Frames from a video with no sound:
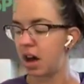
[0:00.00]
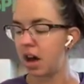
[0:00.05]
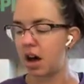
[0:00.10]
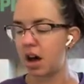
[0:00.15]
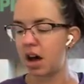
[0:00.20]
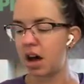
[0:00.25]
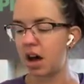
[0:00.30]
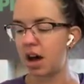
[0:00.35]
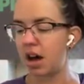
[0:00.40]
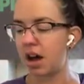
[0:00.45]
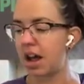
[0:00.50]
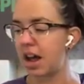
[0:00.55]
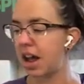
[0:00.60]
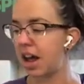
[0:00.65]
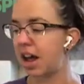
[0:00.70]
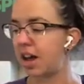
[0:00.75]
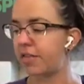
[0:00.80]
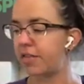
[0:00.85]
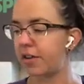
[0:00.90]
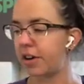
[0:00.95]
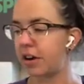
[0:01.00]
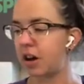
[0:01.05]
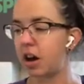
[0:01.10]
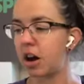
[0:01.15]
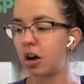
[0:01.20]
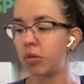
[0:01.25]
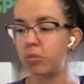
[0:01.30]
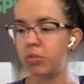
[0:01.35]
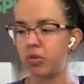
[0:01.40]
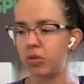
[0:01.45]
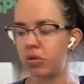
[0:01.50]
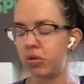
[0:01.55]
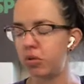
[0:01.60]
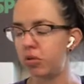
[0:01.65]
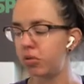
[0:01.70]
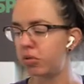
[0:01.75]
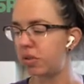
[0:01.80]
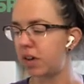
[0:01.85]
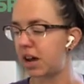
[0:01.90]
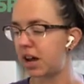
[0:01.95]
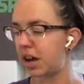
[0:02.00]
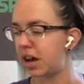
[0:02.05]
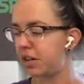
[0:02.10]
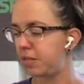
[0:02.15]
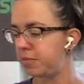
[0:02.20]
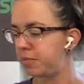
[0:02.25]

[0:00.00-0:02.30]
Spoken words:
I have a couple that